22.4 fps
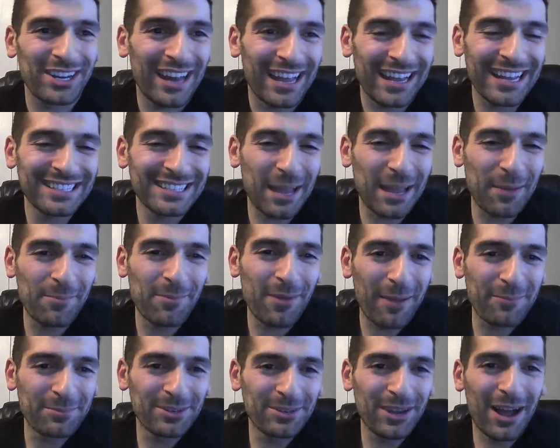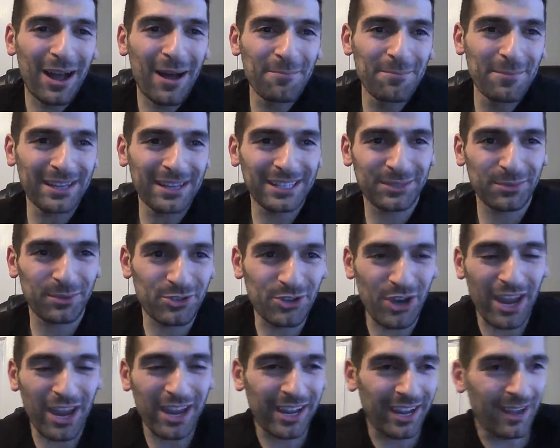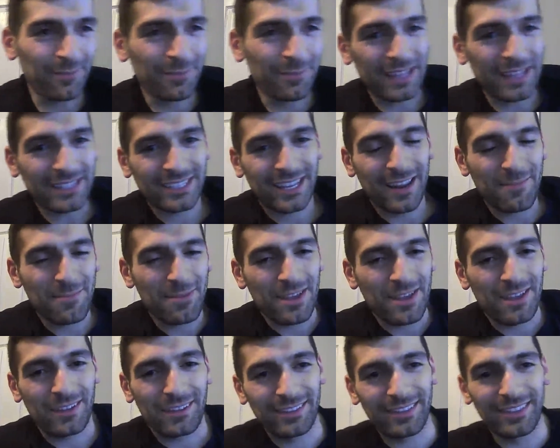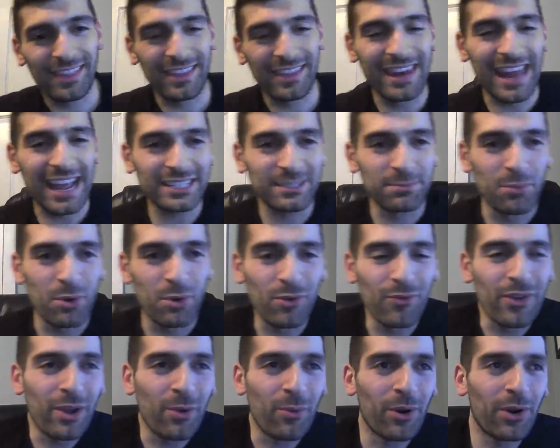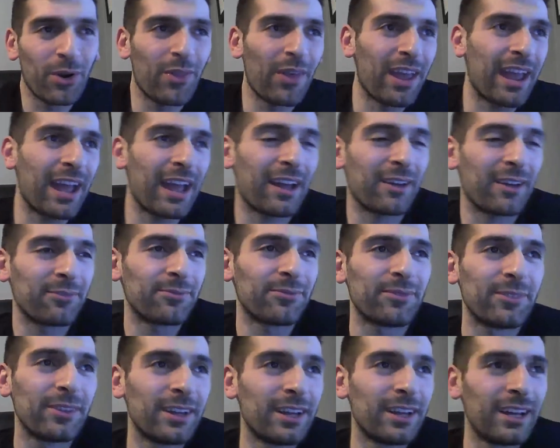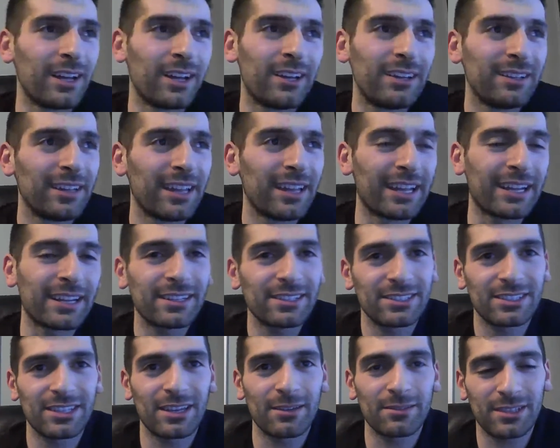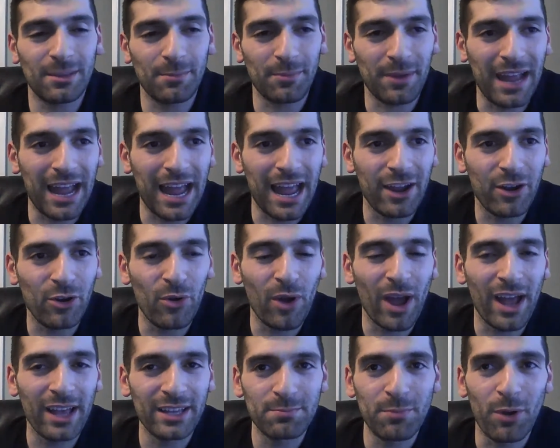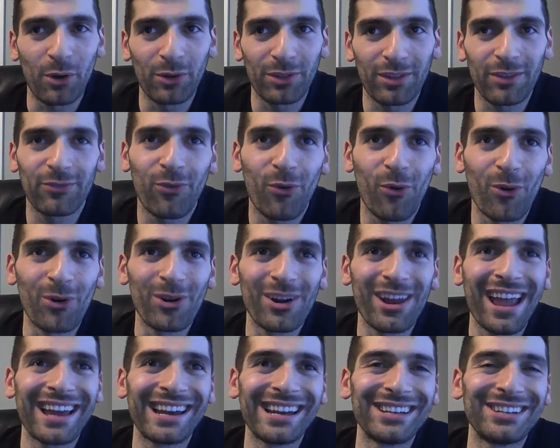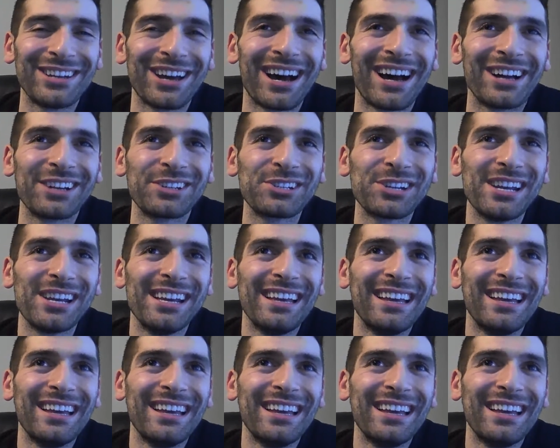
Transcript: I guess I'm Dom mixed with Jacob. That's going to be the next movie where they have like some guy who has both a Ford and a Dodge.